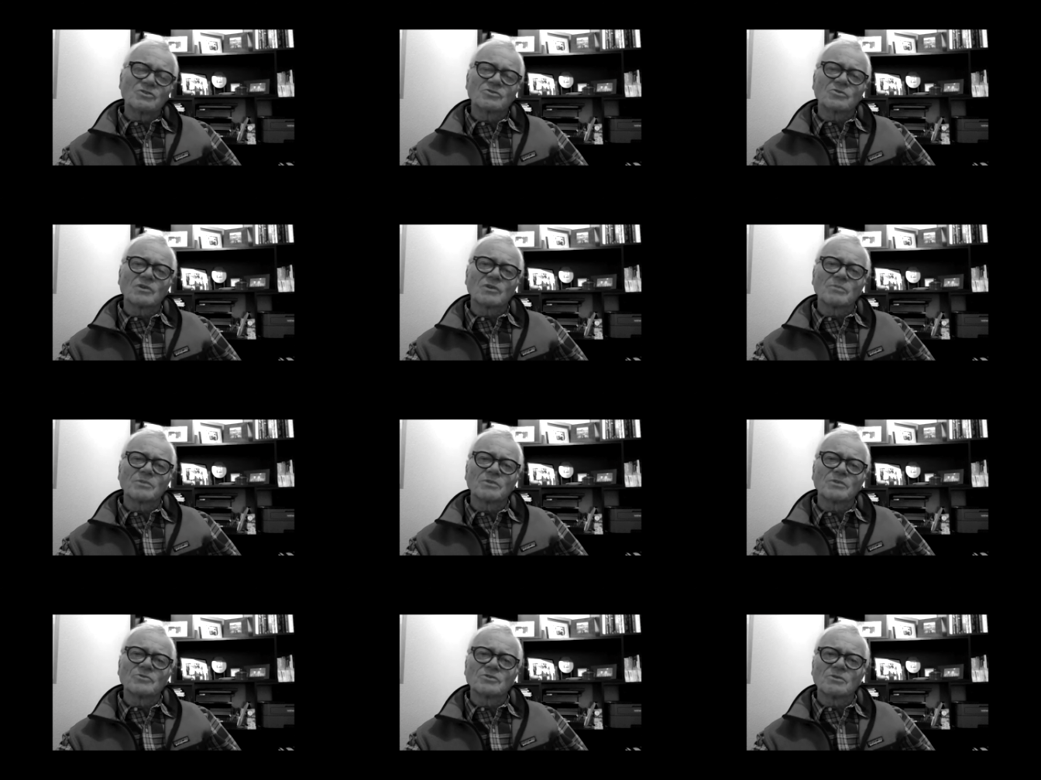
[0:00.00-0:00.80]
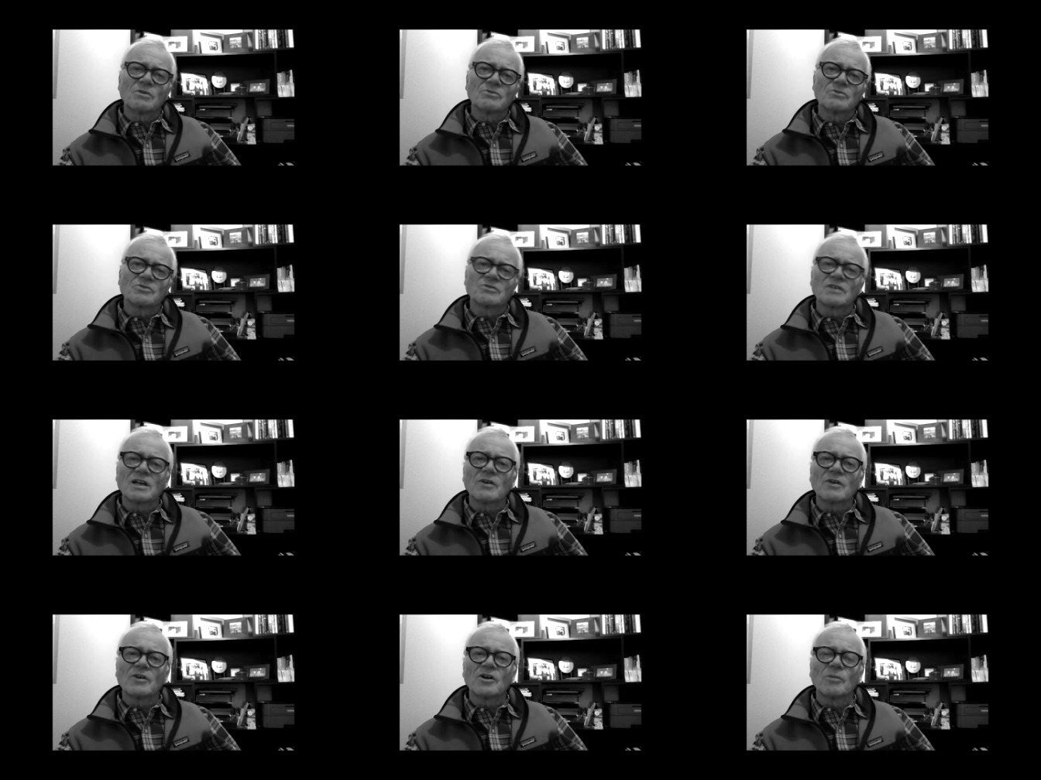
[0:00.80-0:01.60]
You sort of build your own
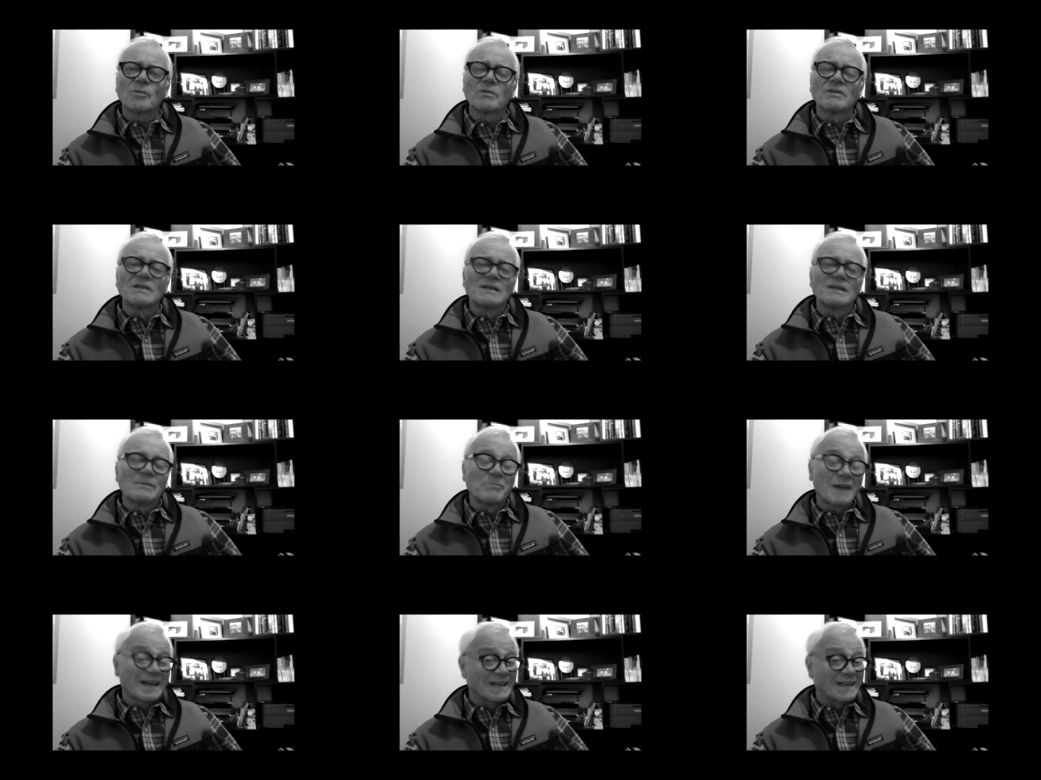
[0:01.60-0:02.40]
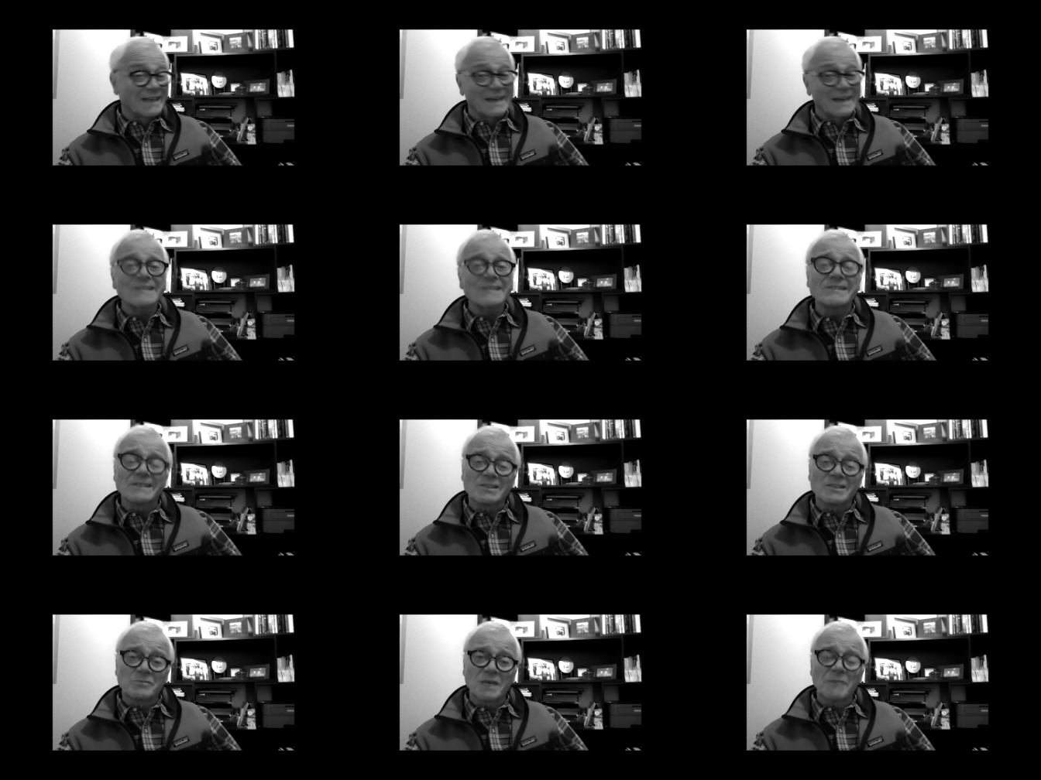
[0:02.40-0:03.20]
scenario, but my guess
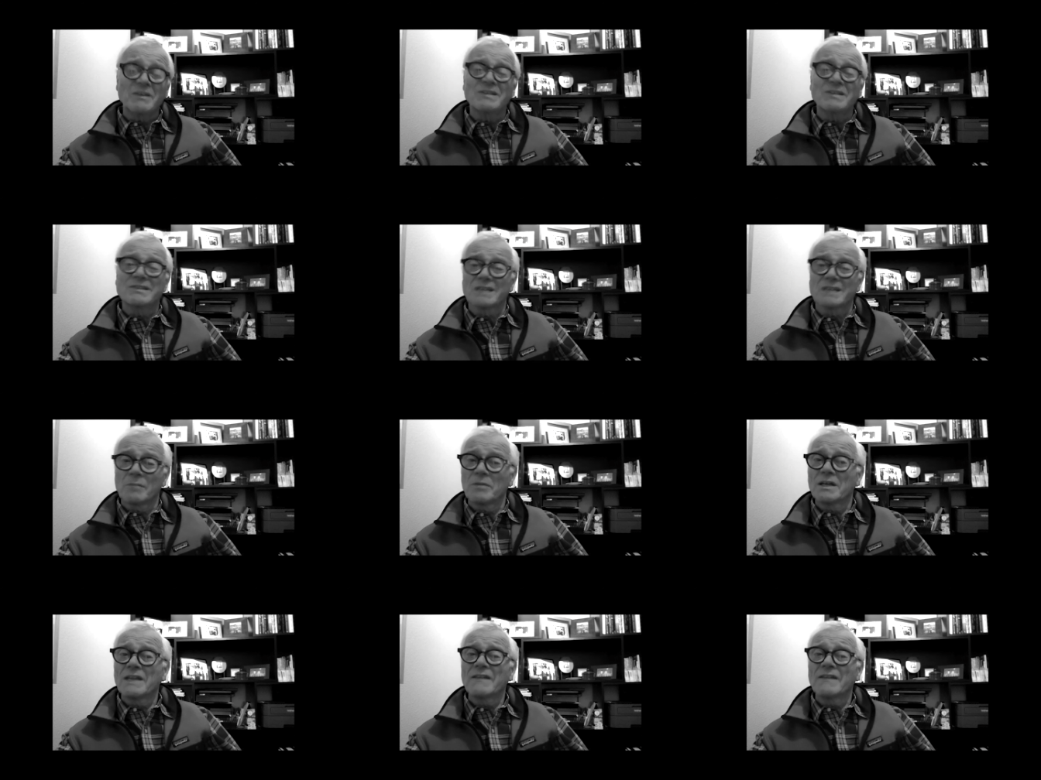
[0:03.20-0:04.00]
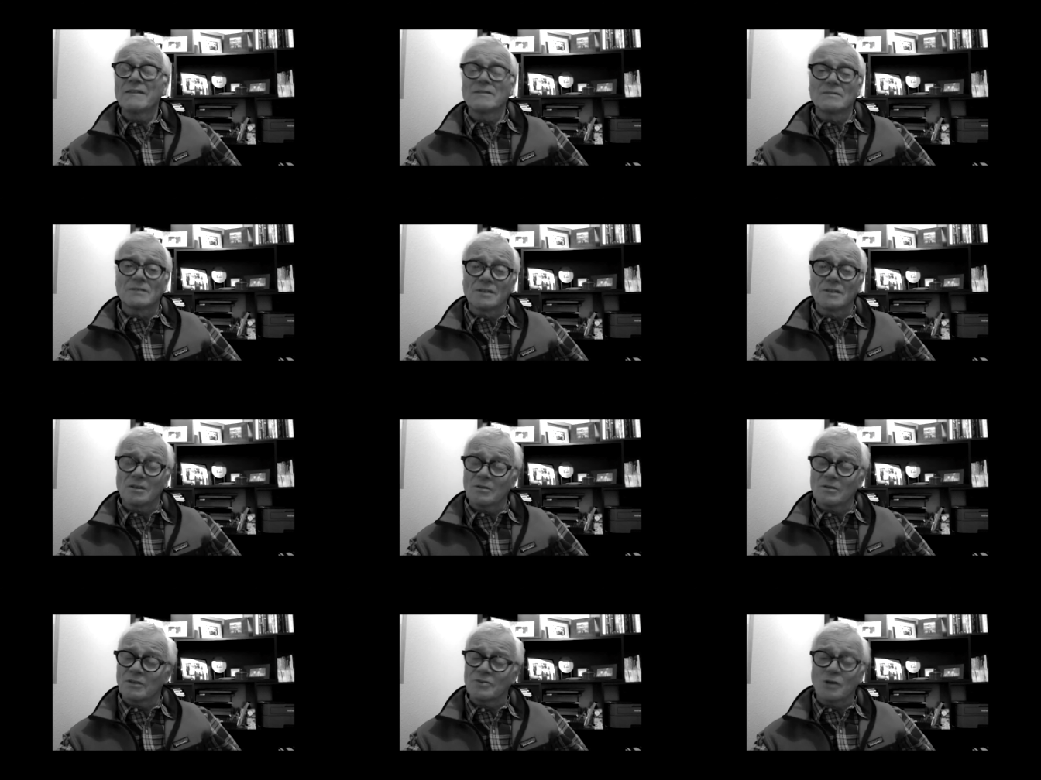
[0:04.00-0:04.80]
is maybe somebody, you
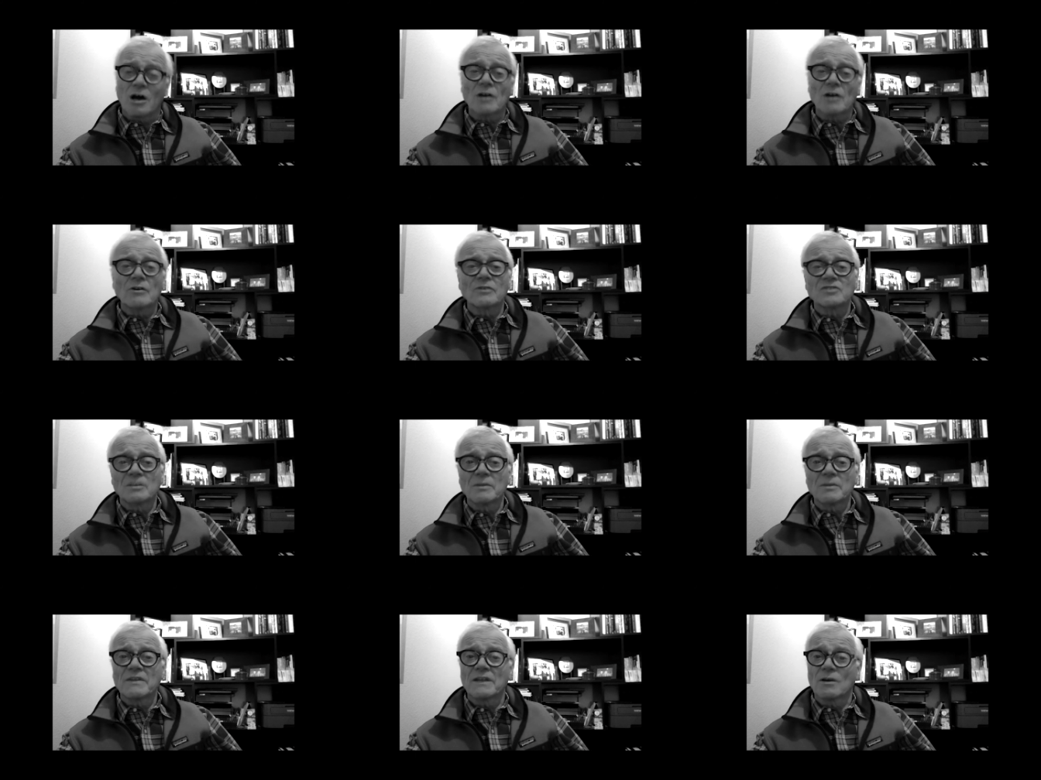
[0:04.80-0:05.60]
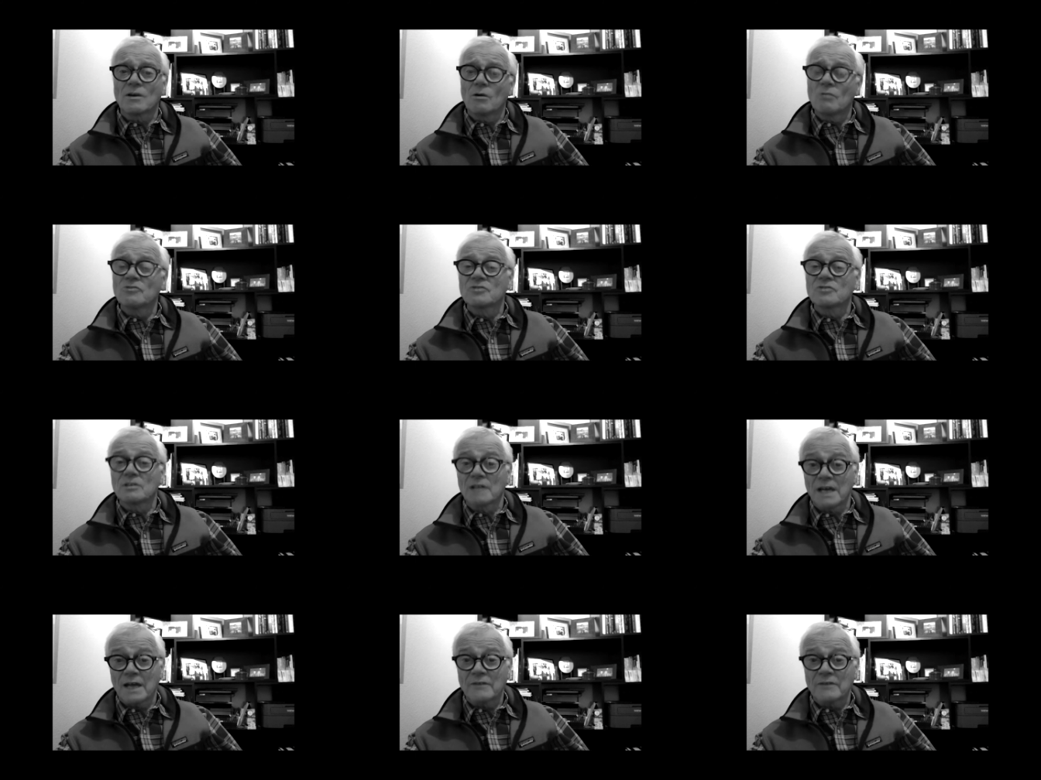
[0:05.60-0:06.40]
know, the daughter of somebody that owns the
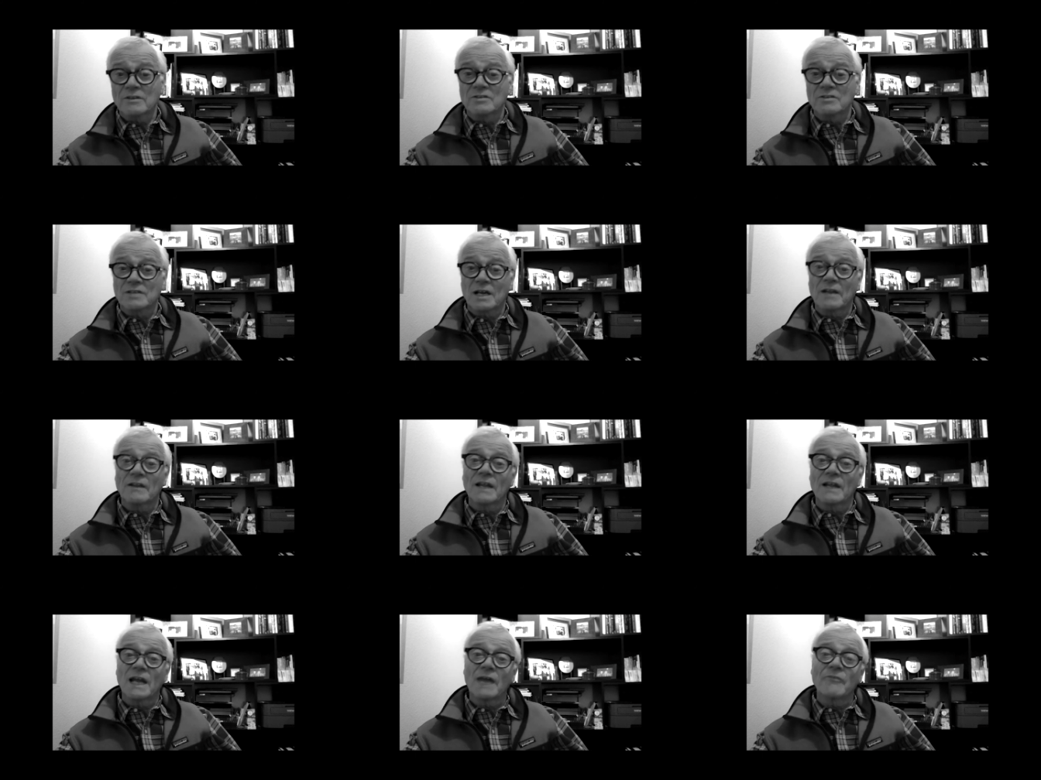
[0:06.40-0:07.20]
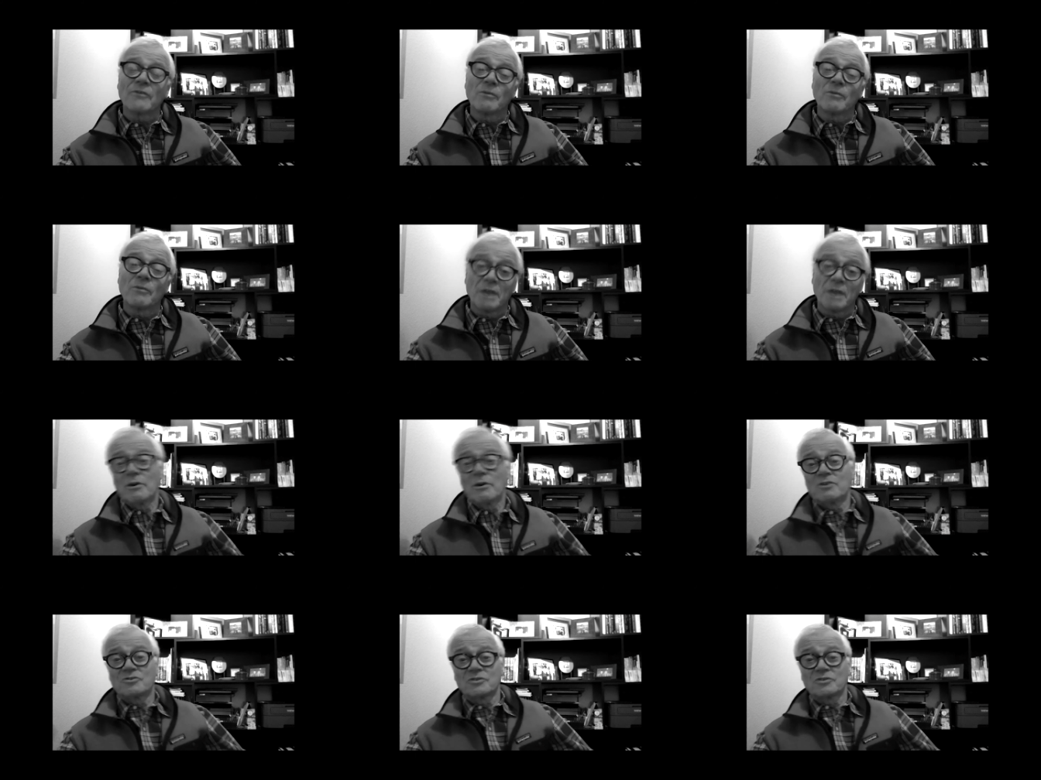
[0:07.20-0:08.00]
land decided to have her
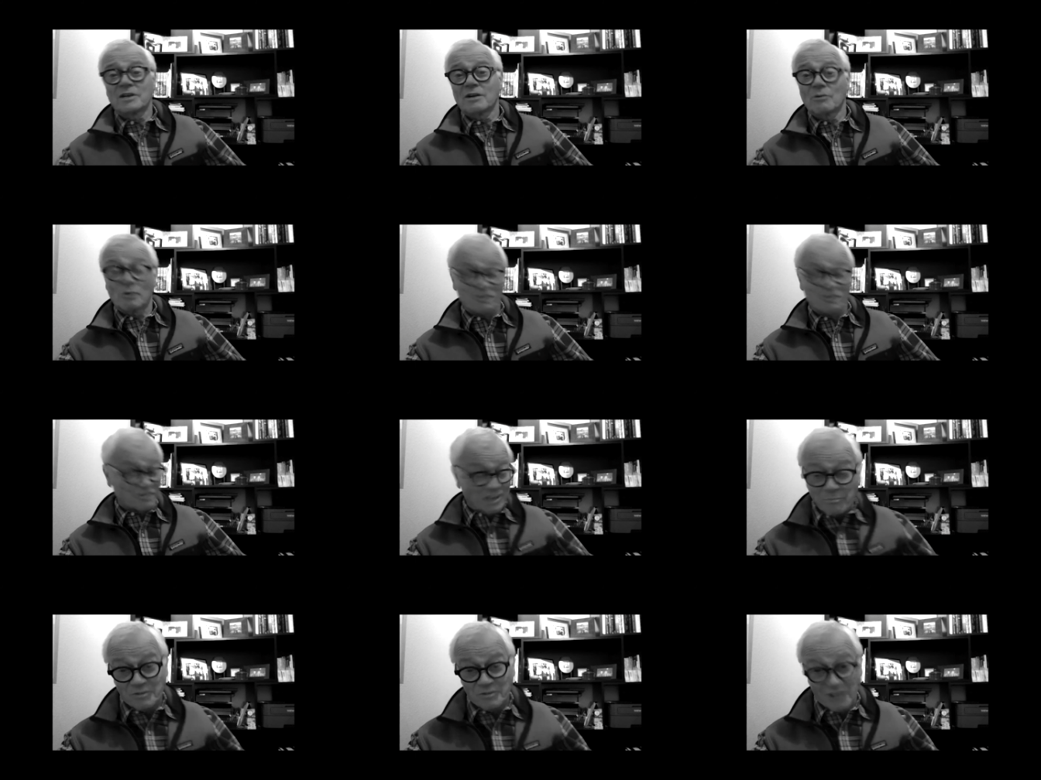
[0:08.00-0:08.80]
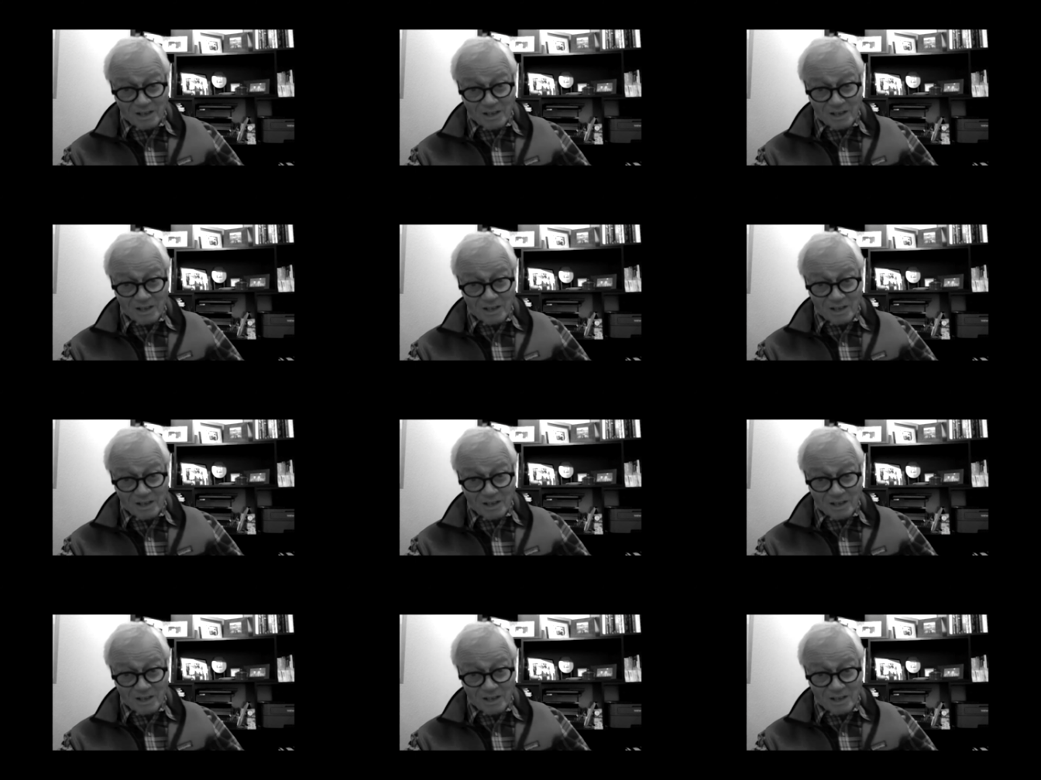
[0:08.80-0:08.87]
marriage there or something.